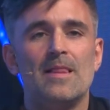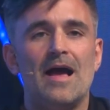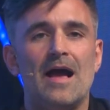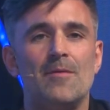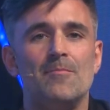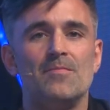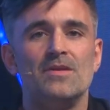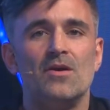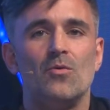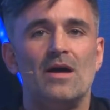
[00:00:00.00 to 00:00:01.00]
And
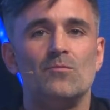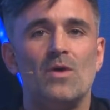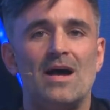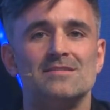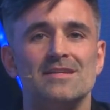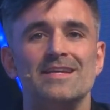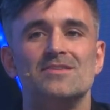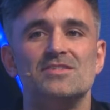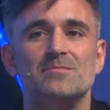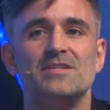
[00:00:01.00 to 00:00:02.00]
as a
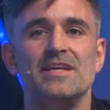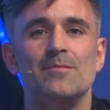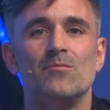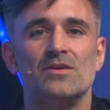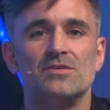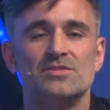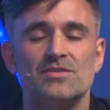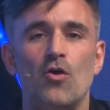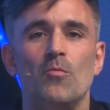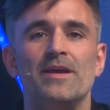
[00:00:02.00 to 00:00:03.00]
leadership team, we're
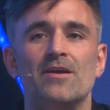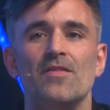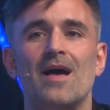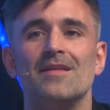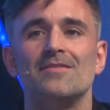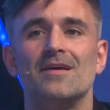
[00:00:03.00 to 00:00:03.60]
so big on that